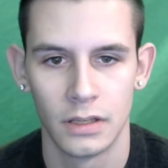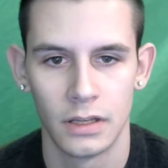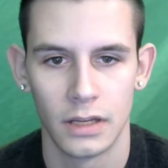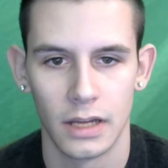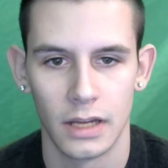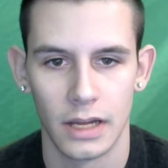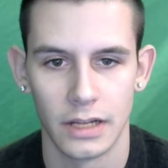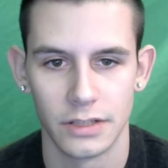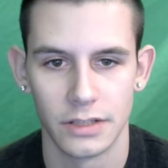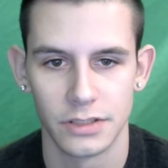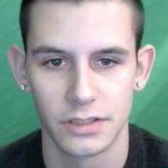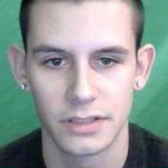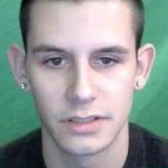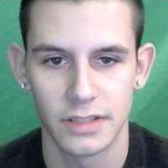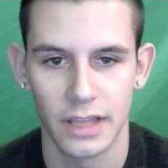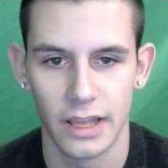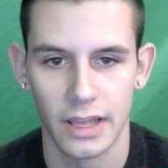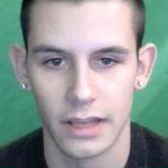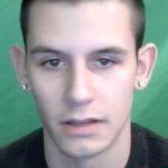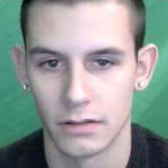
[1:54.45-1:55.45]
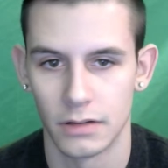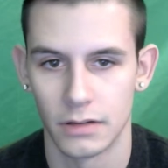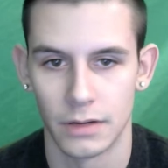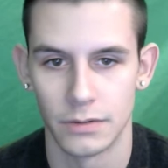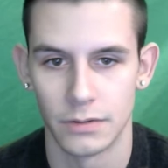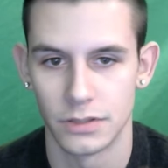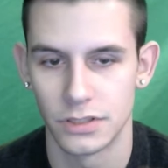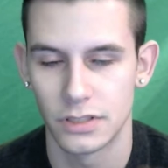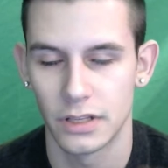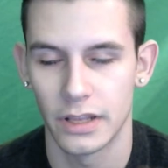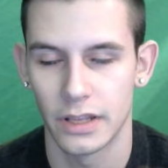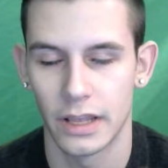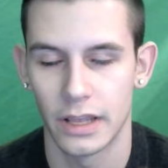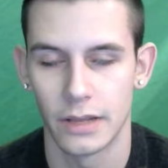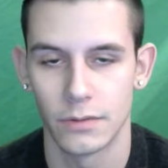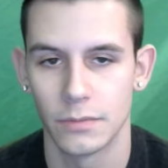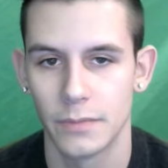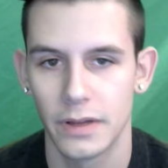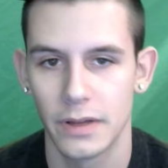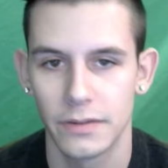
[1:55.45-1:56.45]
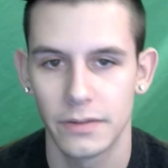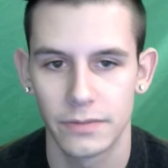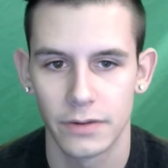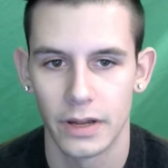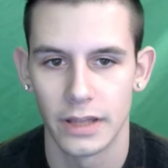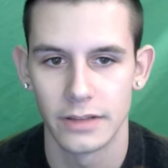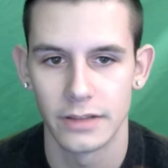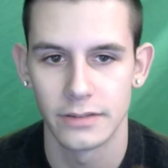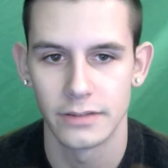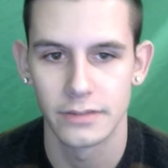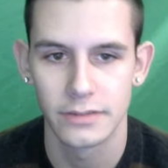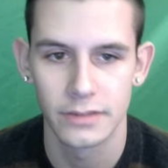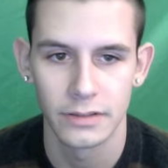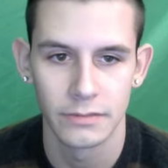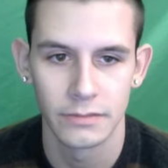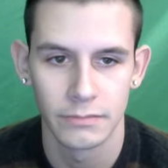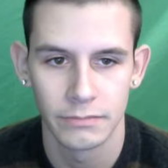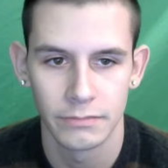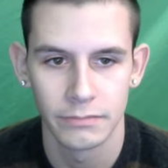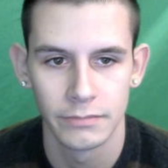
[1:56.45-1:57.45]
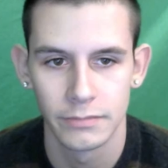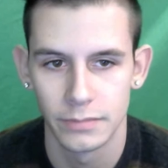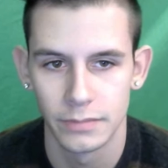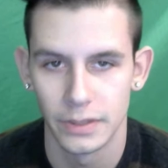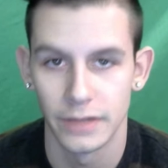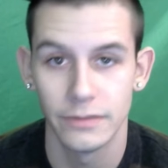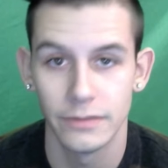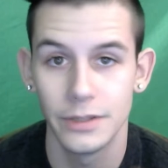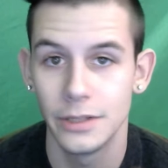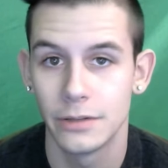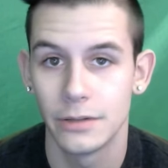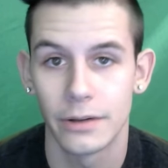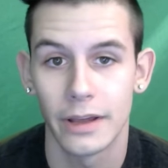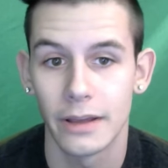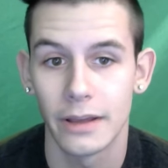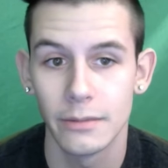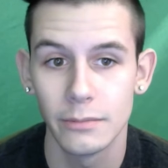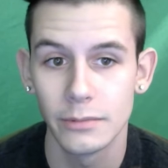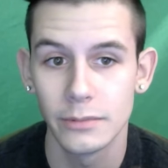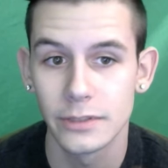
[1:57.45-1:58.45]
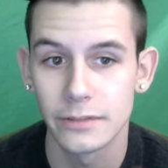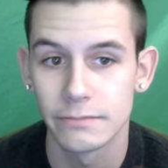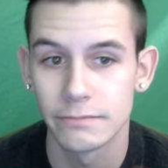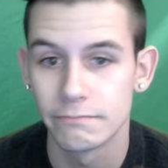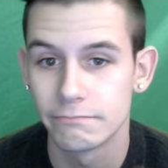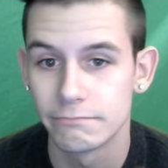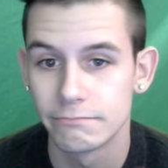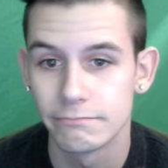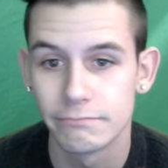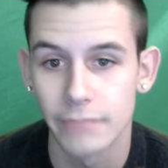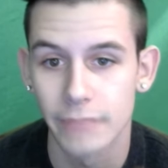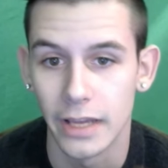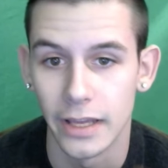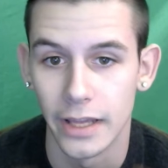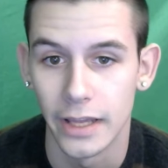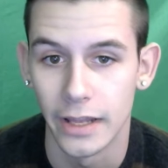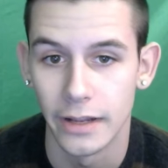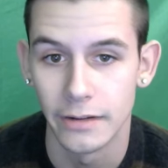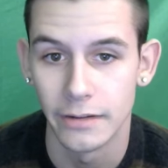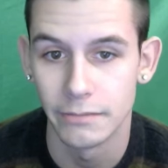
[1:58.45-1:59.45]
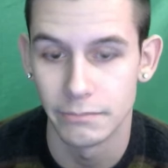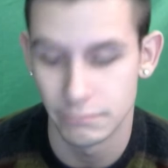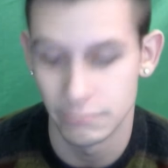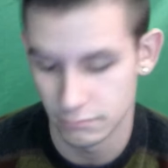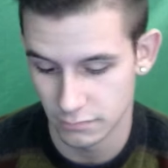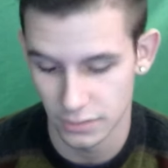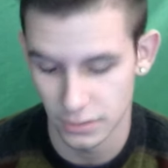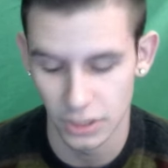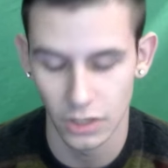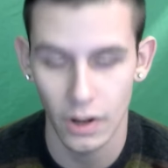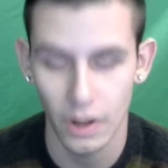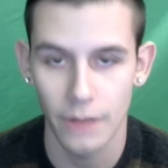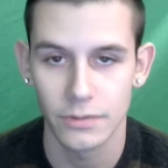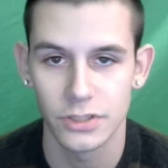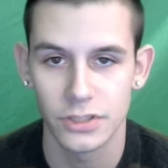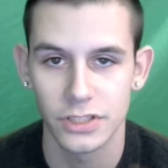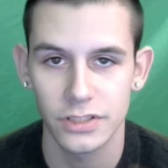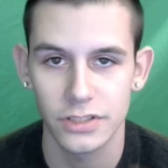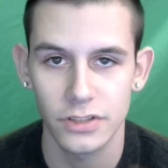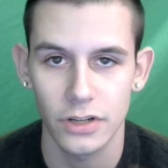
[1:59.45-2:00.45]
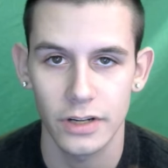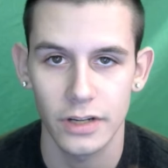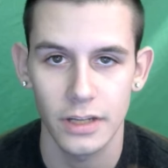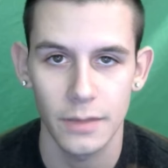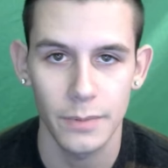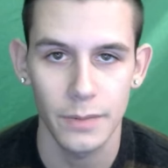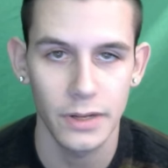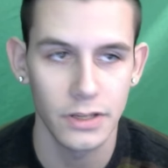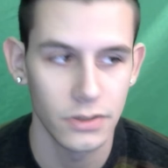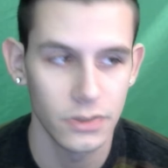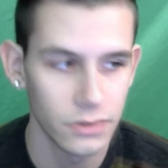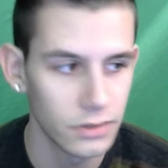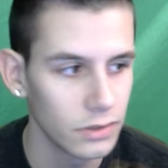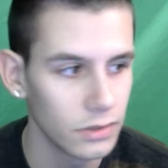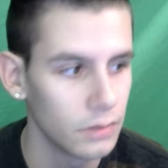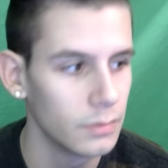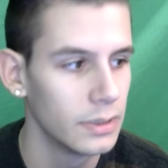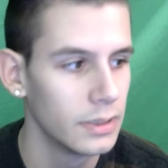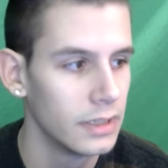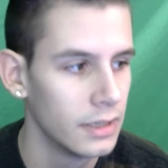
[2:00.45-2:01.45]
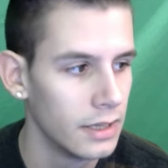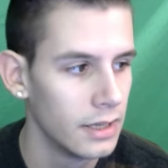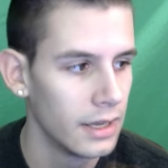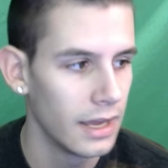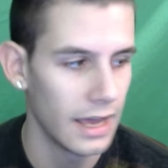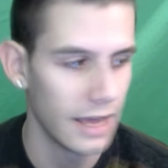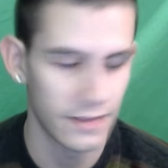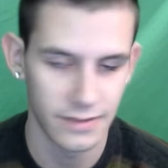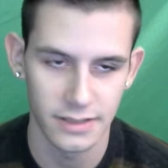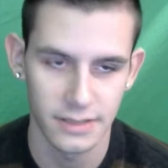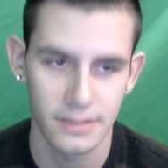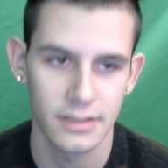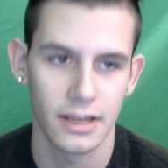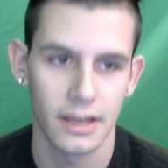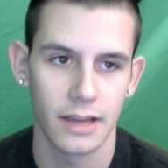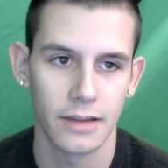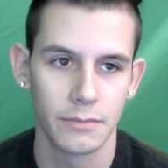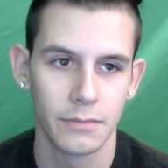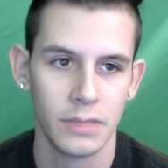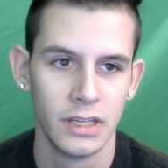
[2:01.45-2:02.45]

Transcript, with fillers: I just hang, I would just hang with my friends and play video games and you know, I was just starting up on YouTube at this time.